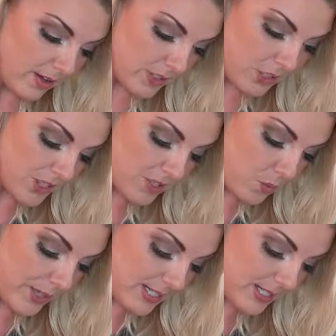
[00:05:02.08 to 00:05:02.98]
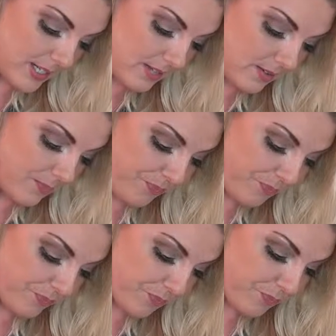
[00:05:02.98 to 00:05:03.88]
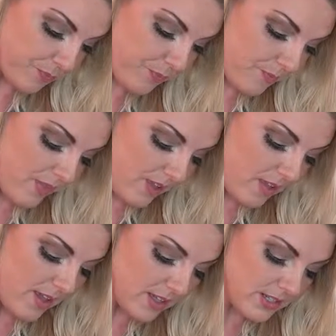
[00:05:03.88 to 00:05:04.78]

And just whisk like